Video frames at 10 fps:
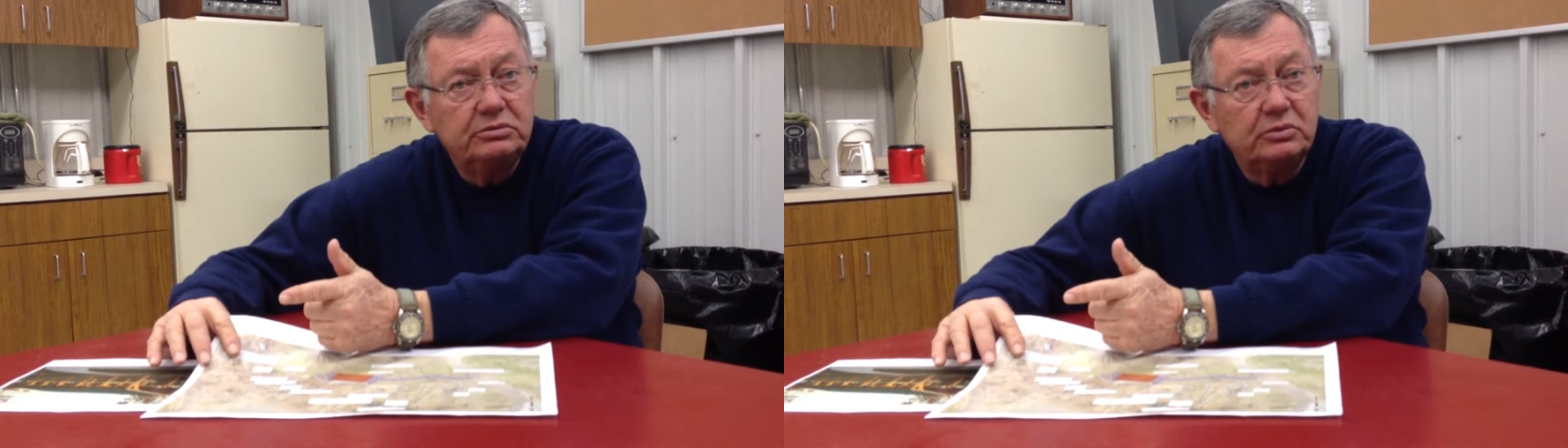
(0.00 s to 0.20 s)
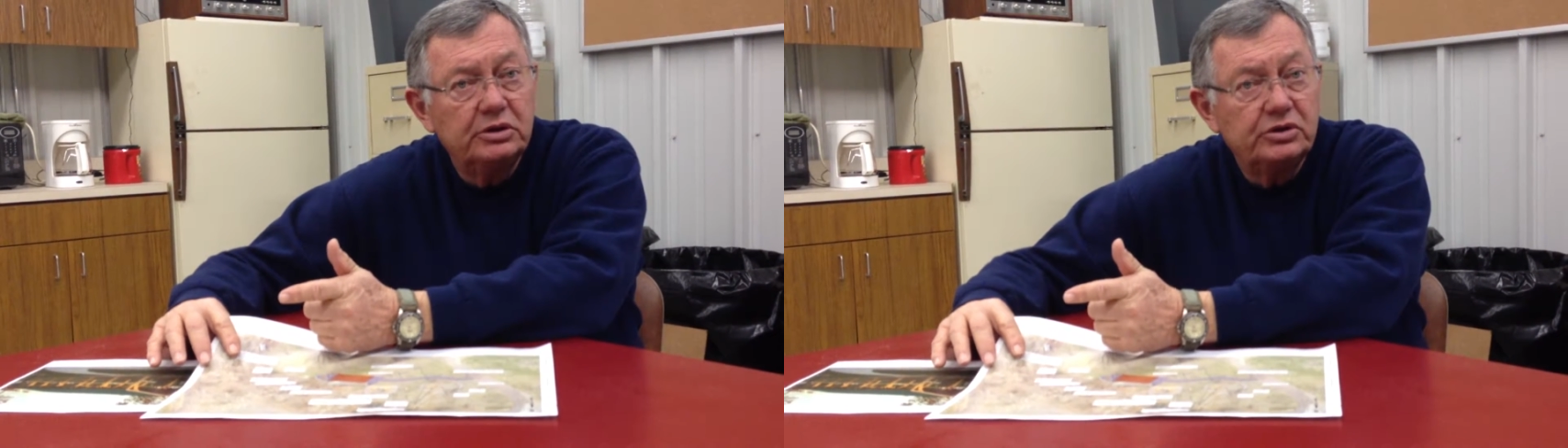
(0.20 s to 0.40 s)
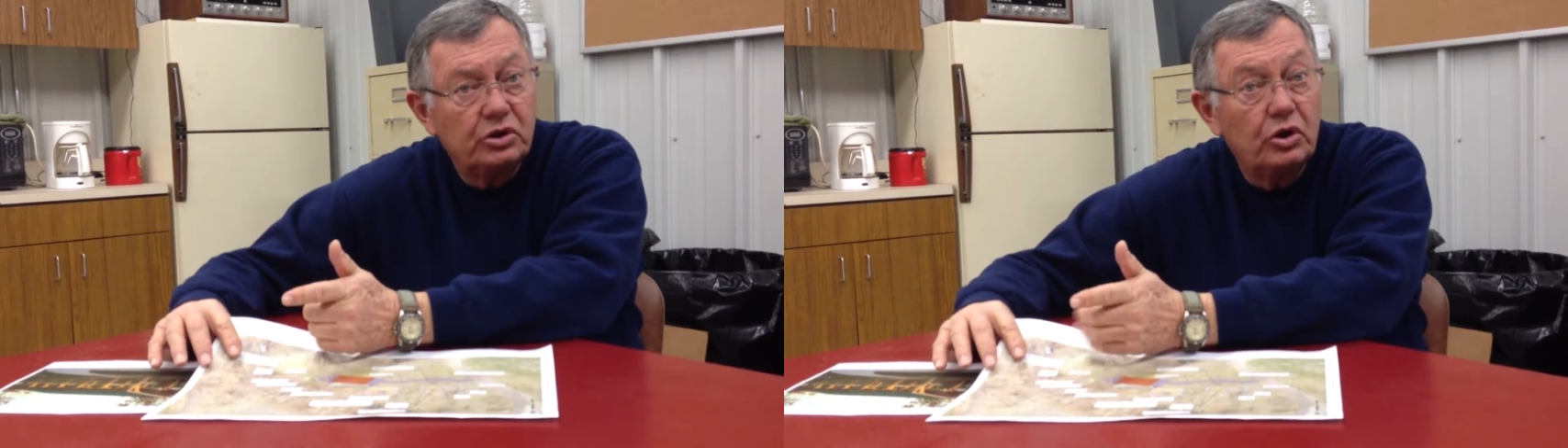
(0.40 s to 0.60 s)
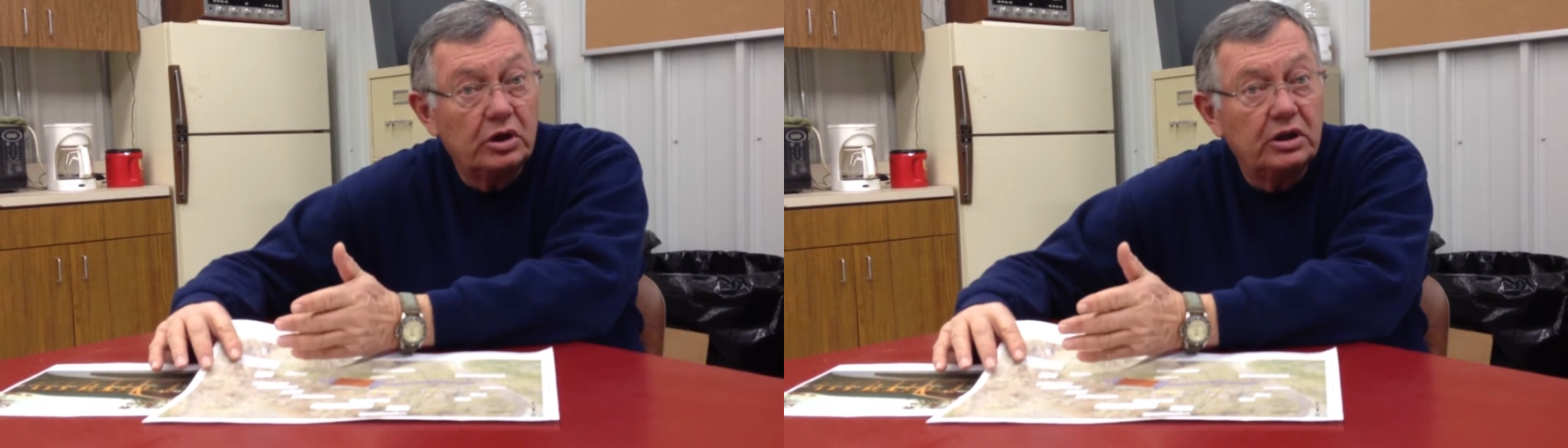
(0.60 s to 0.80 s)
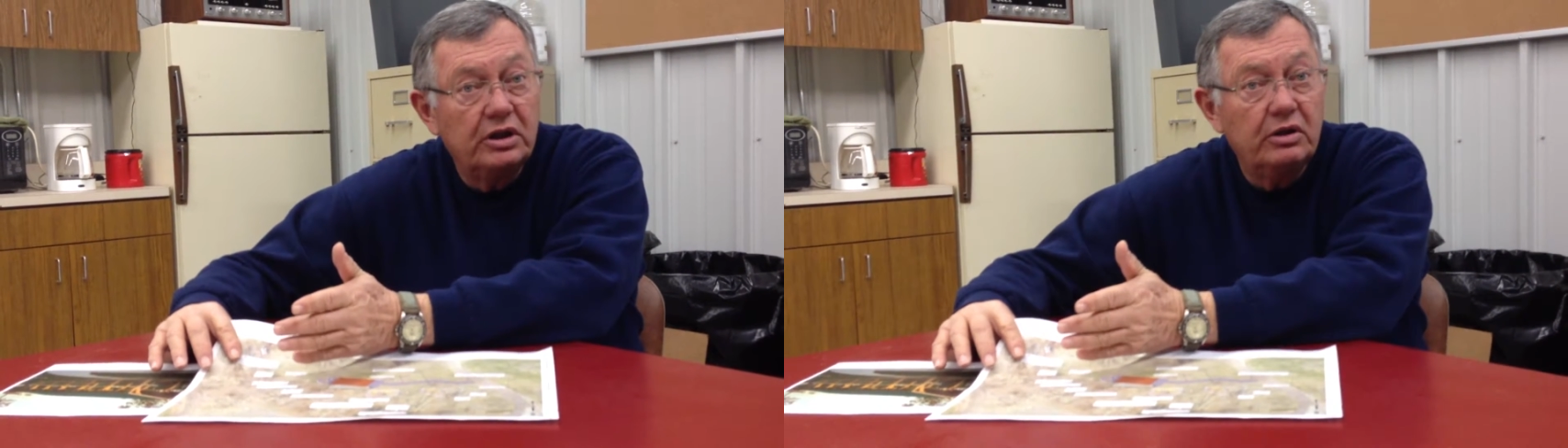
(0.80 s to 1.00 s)
which
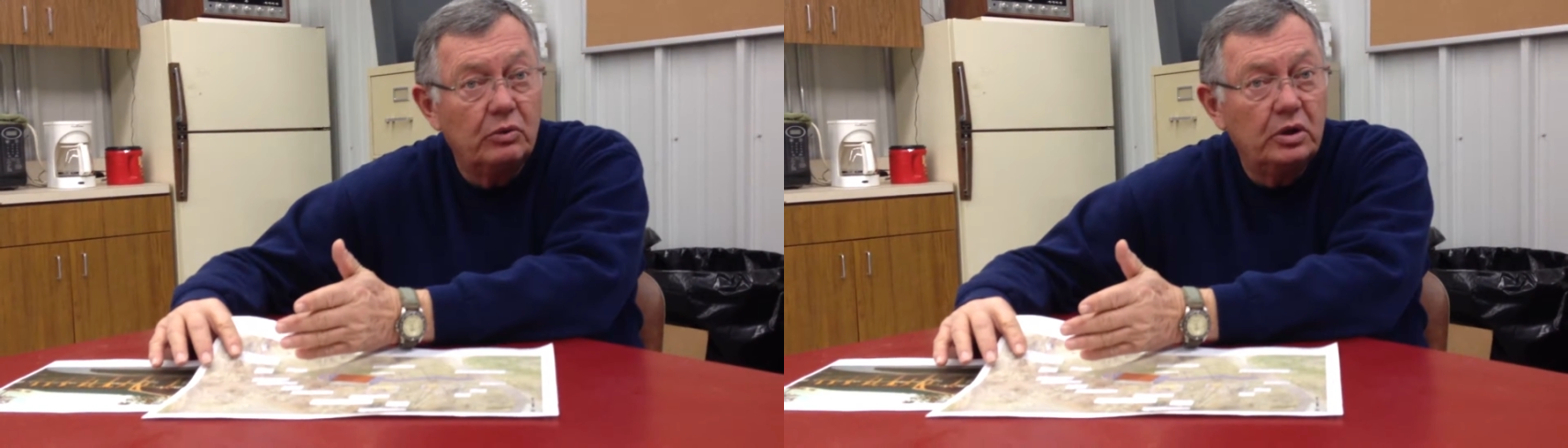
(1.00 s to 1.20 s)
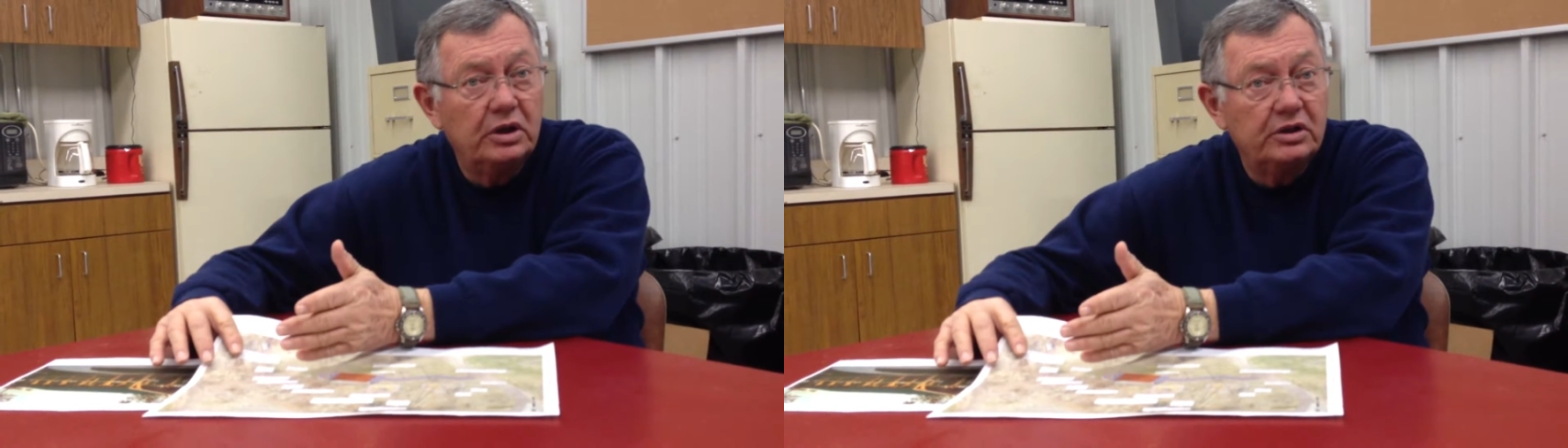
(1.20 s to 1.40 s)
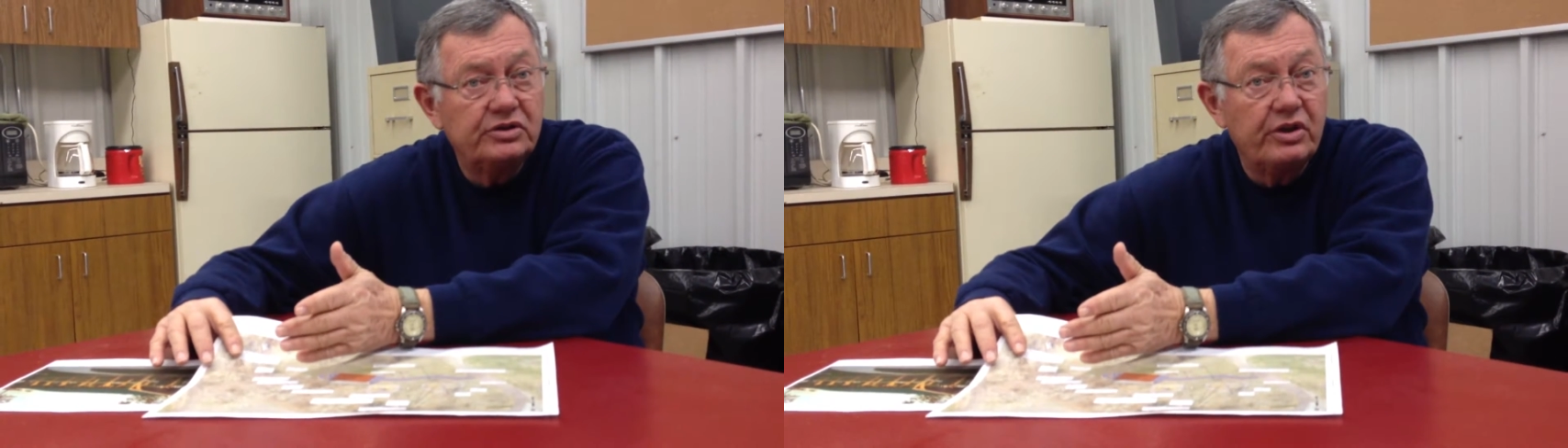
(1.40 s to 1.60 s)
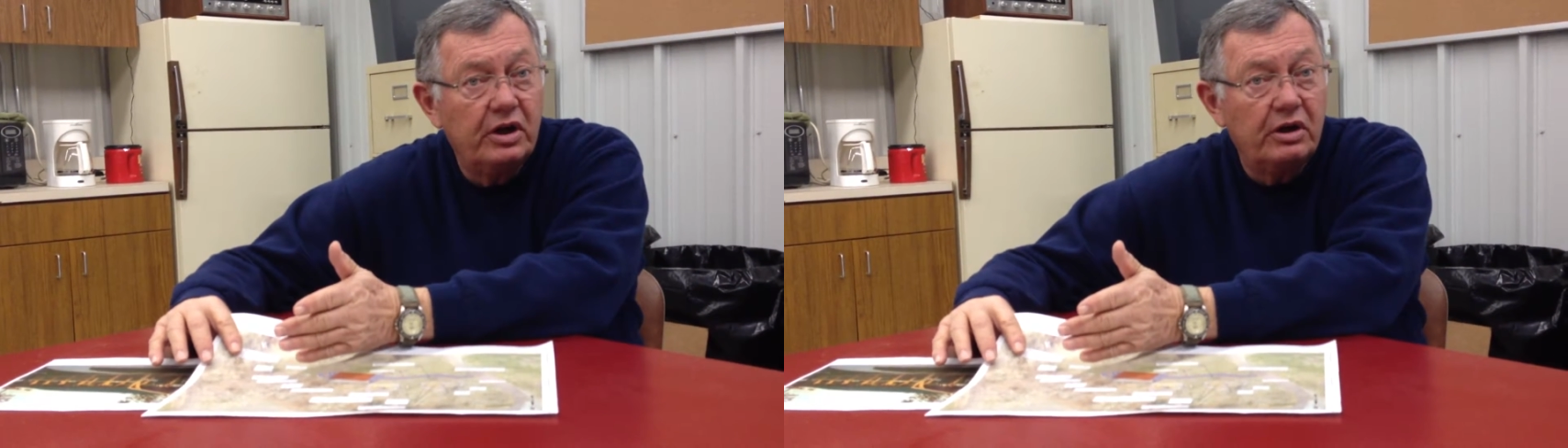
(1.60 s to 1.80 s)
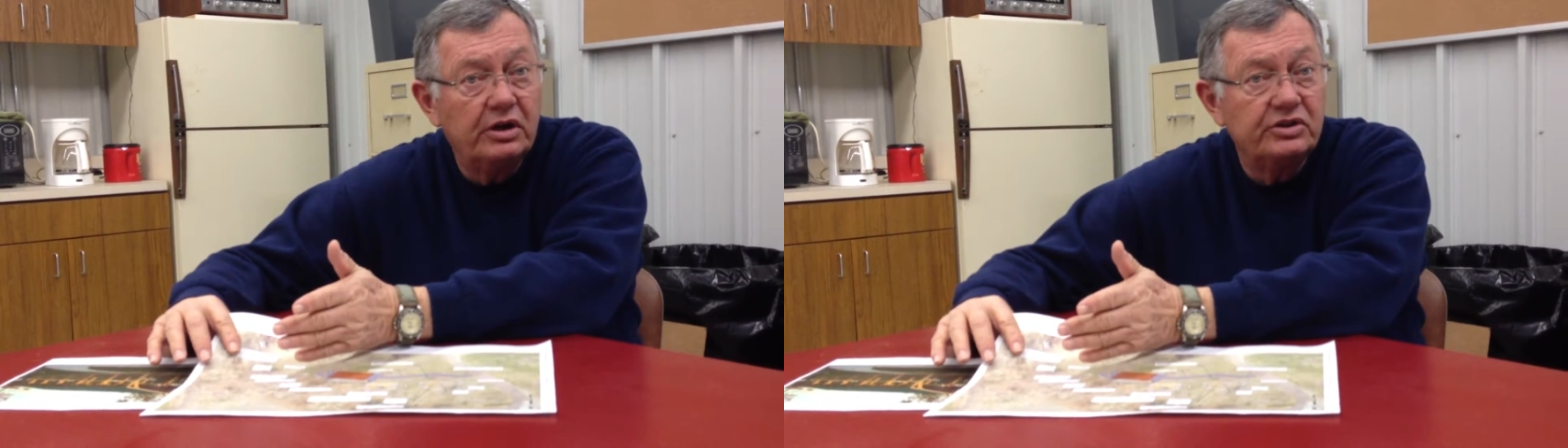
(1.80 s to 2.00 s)
currently the one that's
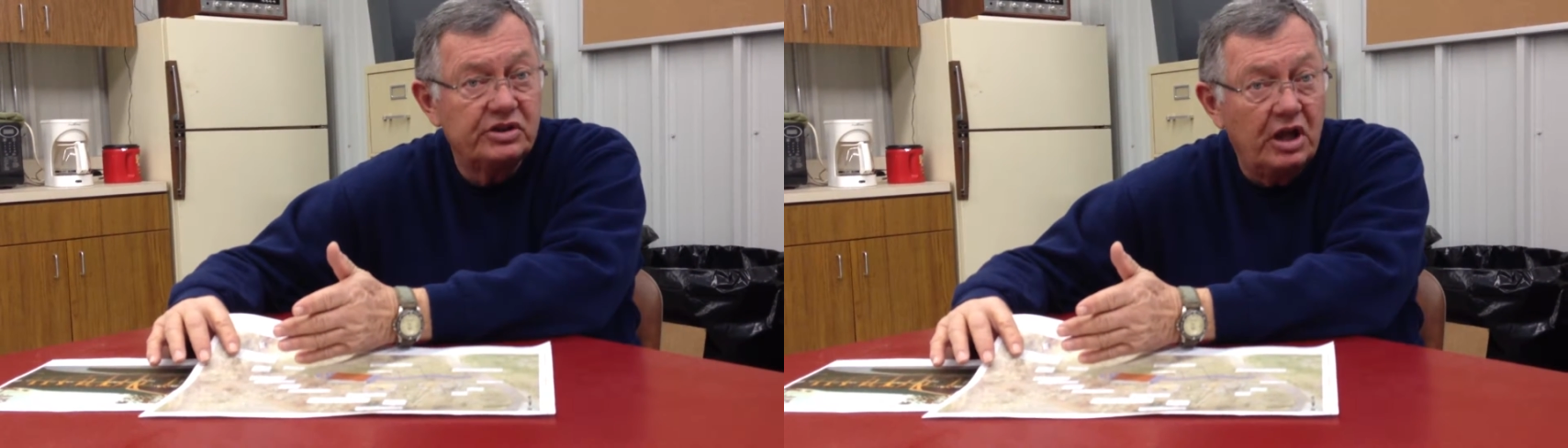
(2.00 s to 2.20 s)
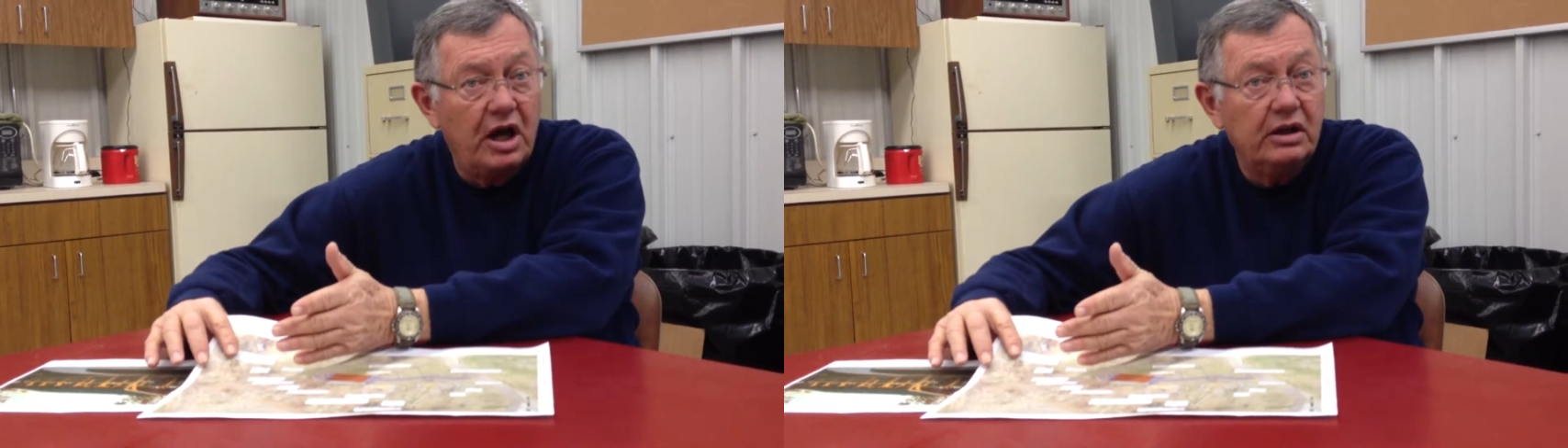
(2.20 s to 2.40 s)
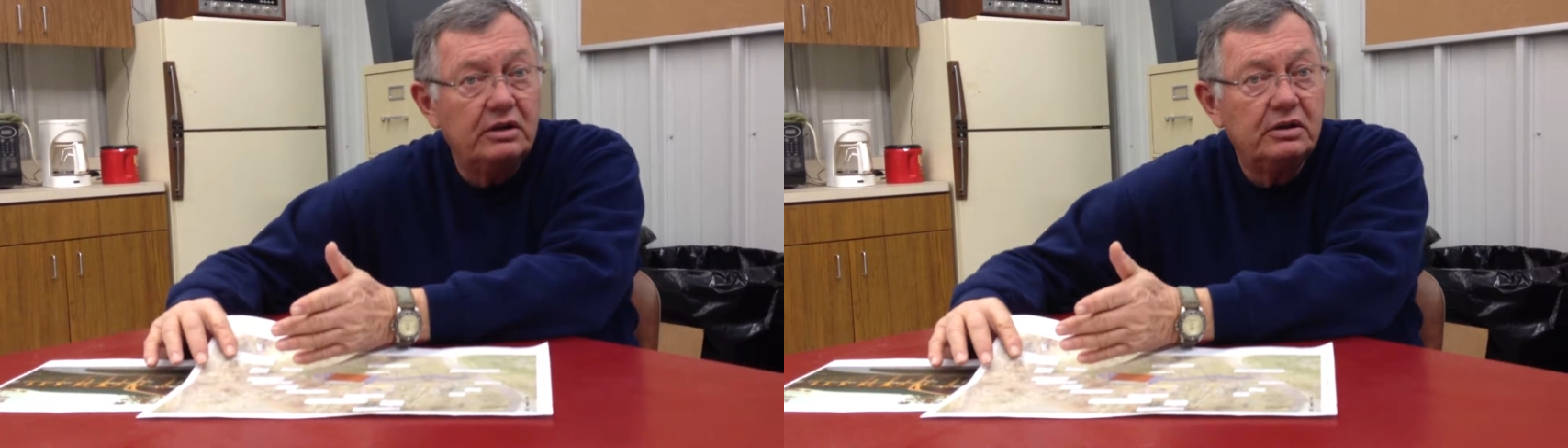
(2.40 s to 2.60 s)
there is not.